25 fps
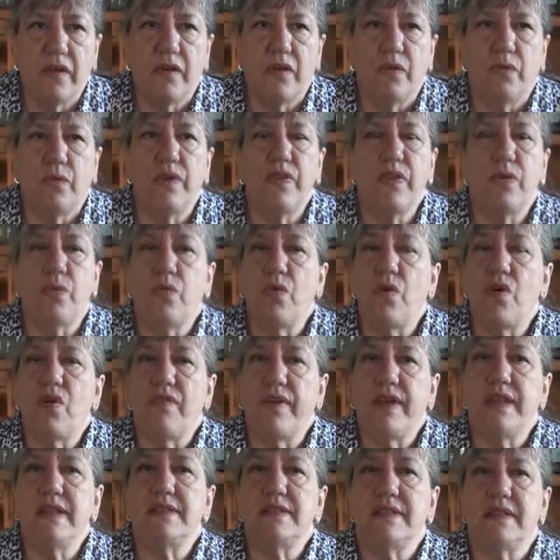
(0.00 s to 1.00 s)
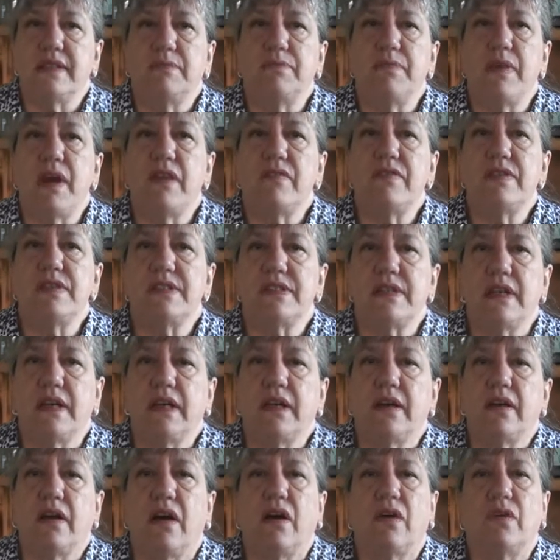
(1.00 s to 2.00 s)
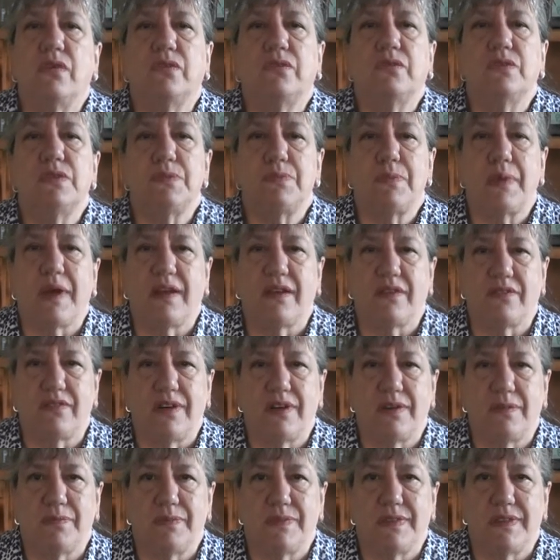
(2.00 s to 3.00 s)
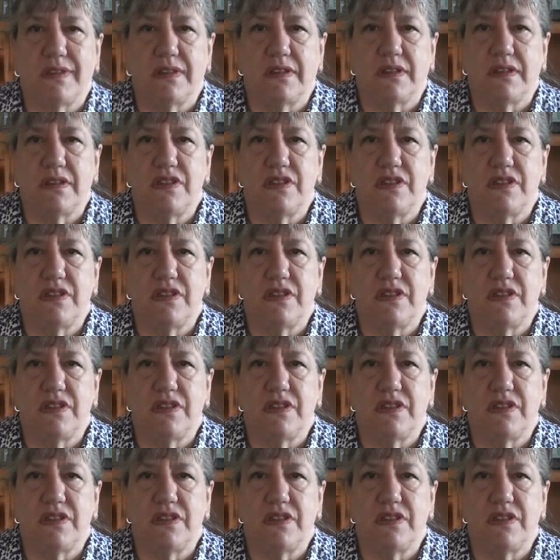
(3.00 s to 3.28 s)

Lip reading: When the war ended, Mary Seacole was bankrupt.